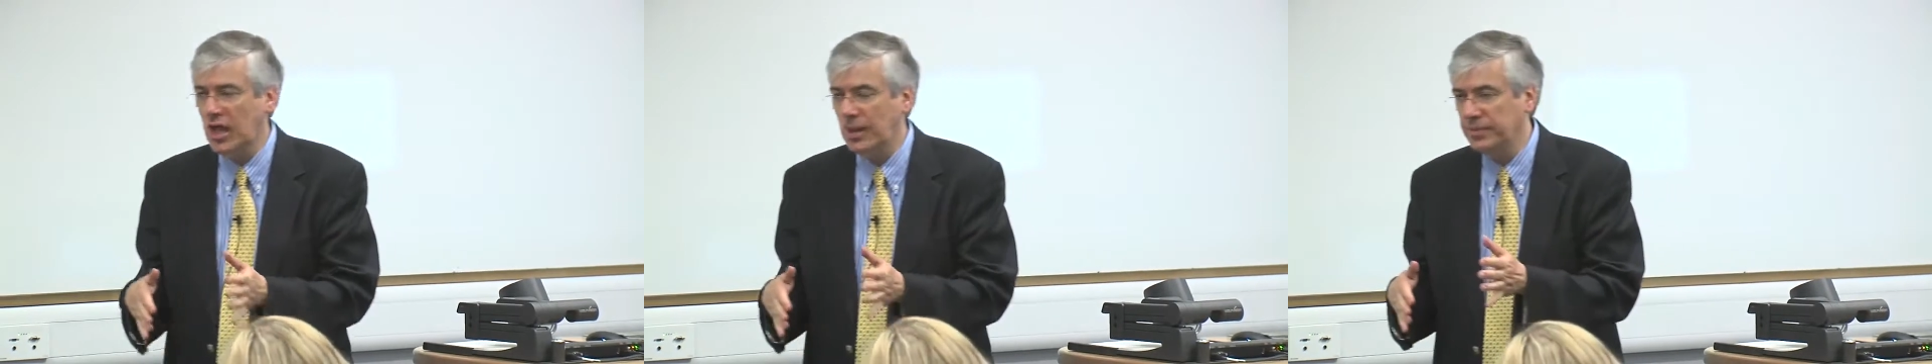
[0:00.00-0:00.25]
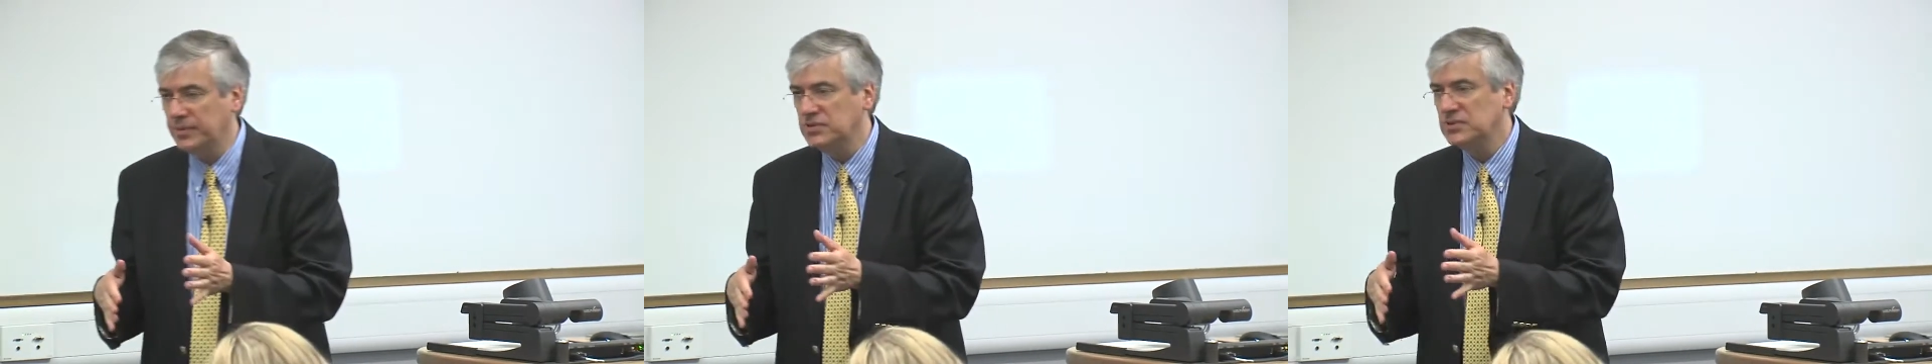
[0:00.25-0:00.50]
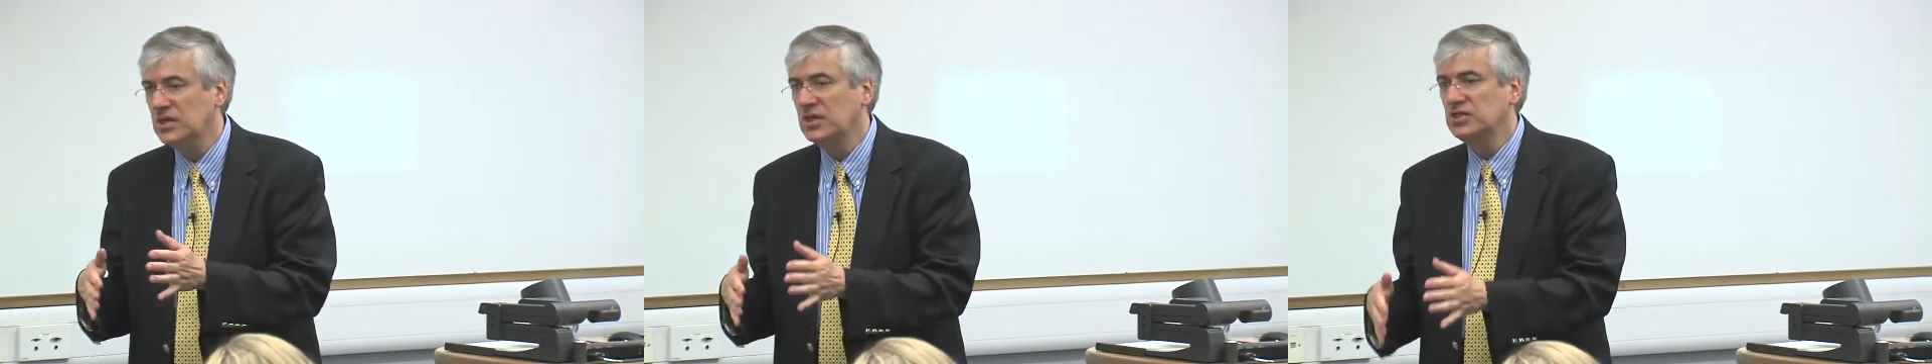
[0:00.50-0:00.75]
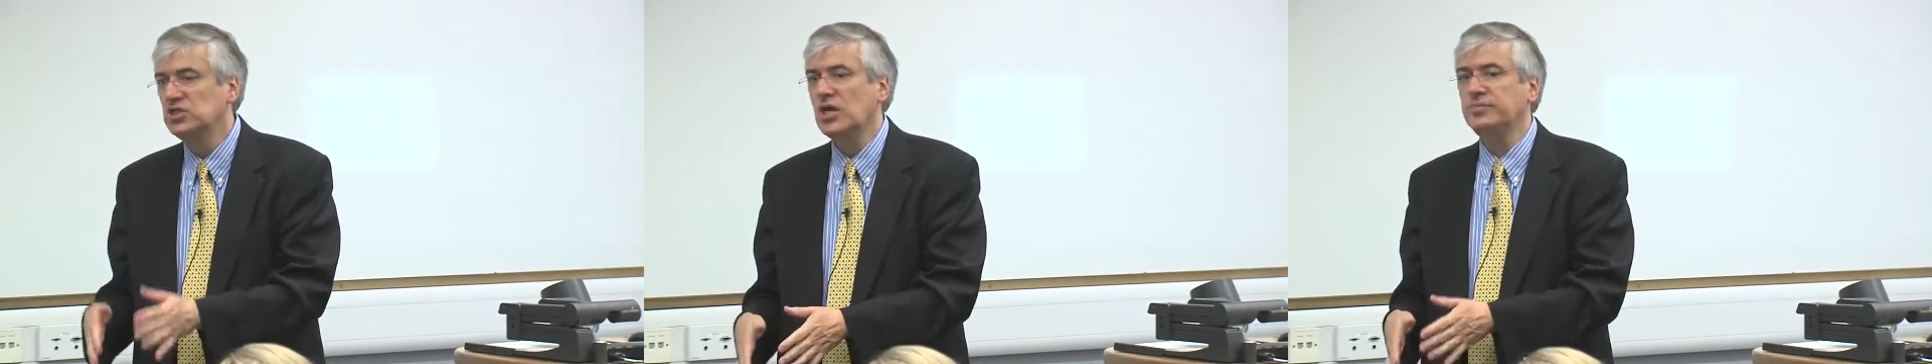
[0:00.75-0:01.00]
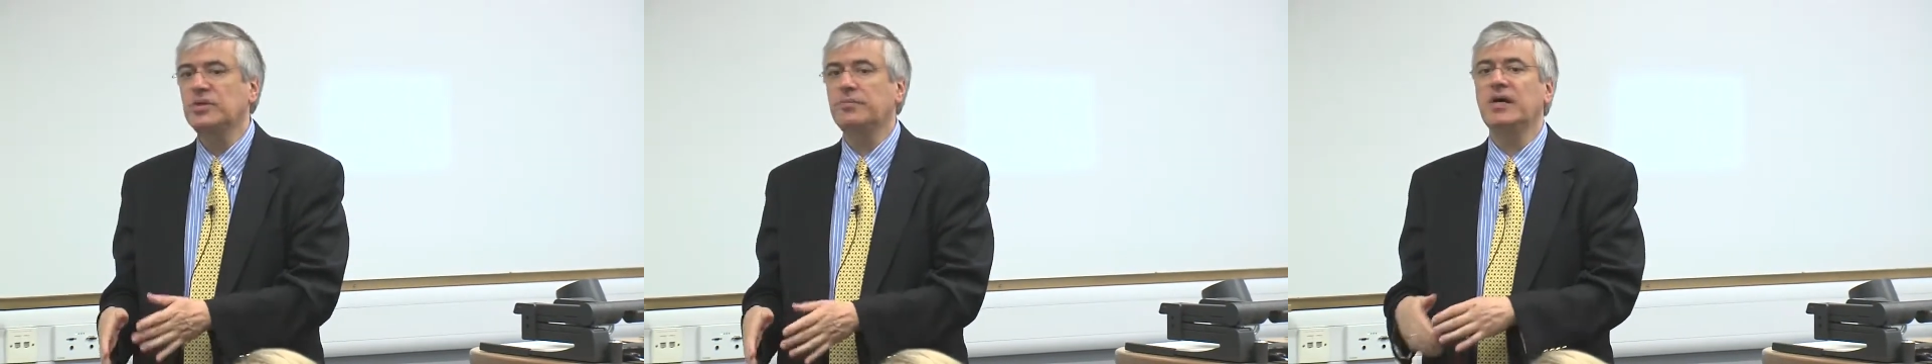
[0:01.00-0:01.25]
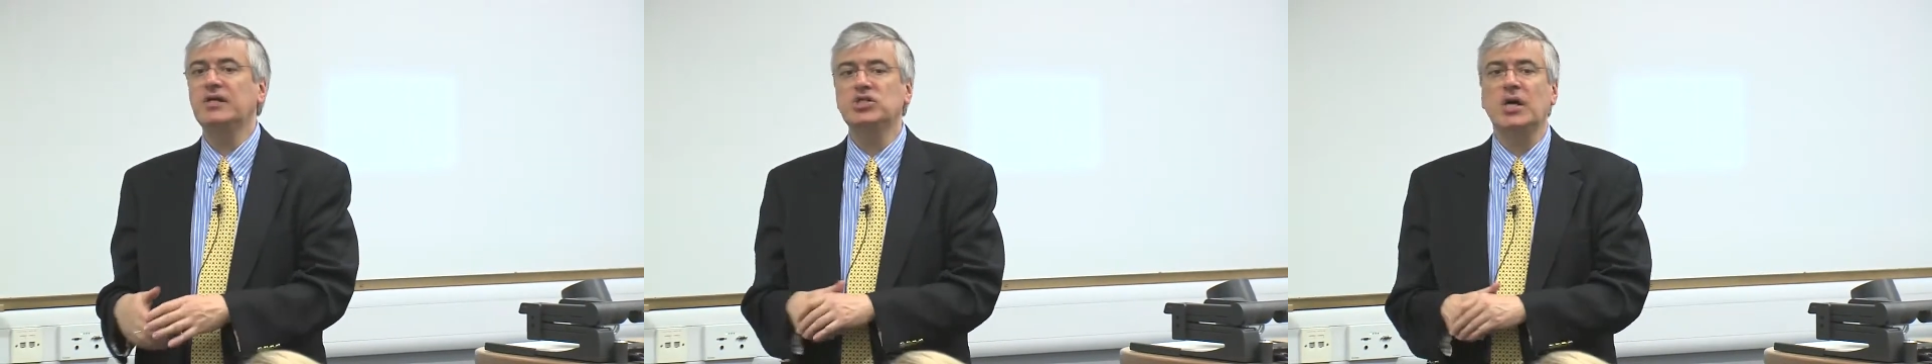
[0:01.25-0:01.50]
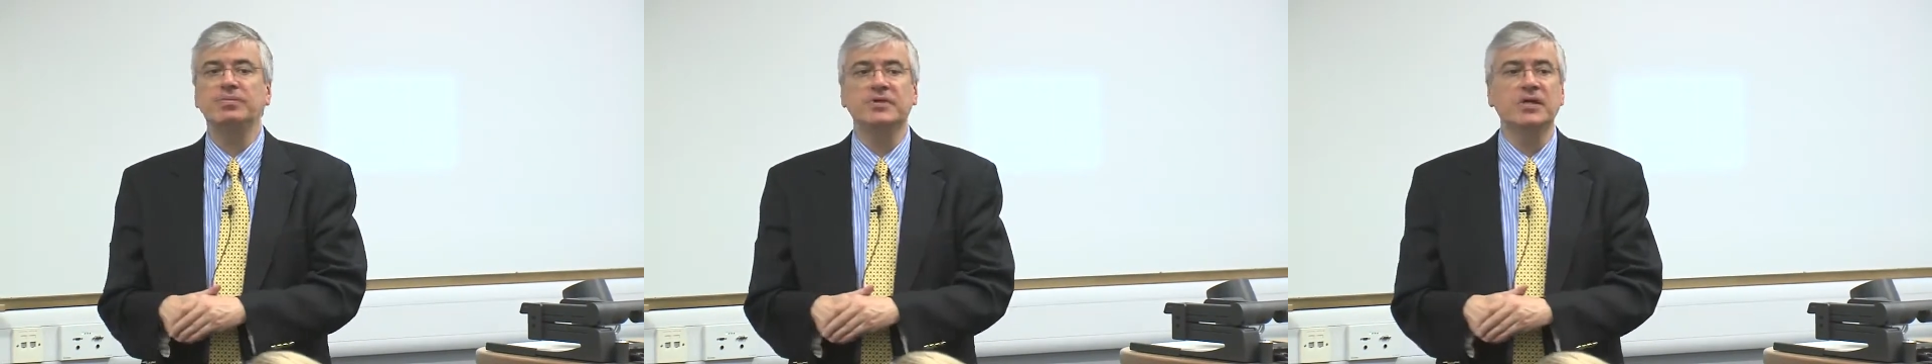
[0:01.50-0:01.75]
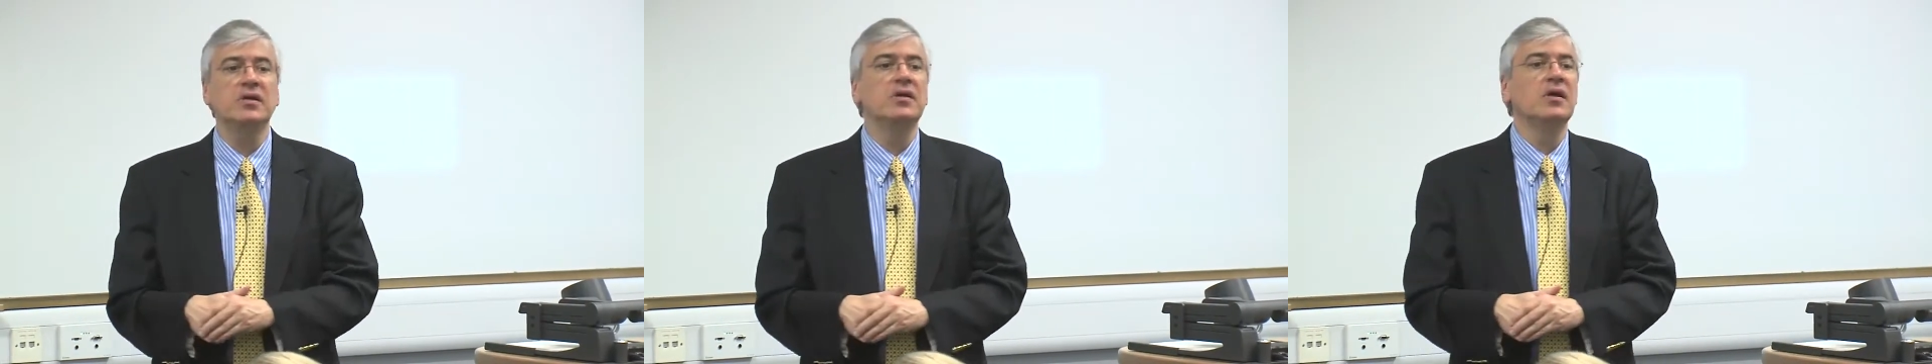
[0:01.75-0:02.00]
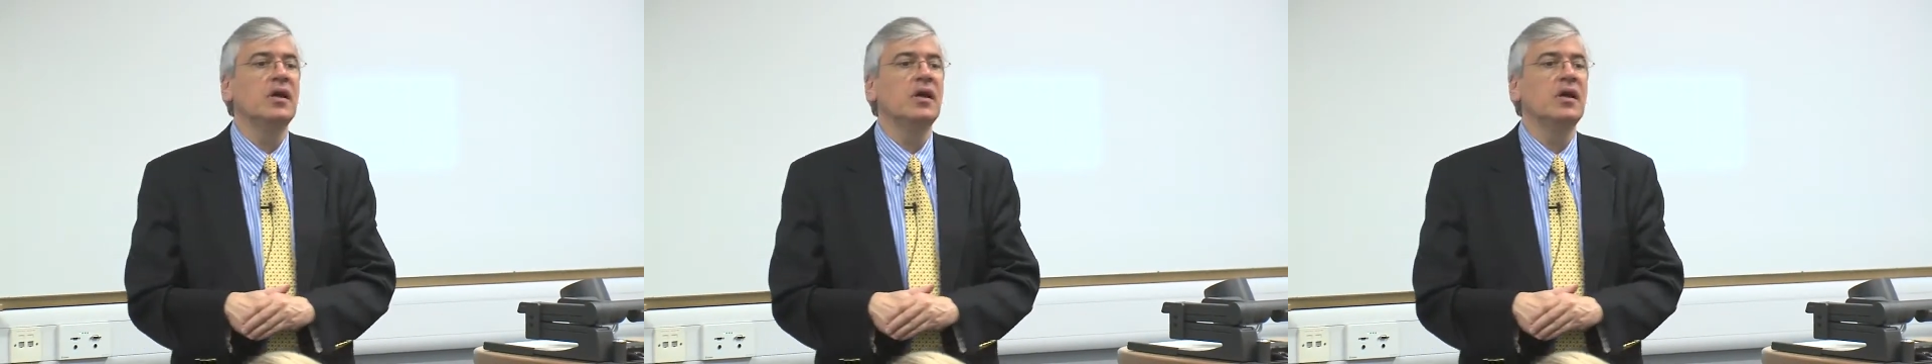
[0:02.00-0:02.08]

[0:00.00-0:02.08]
happens chapter by chapter,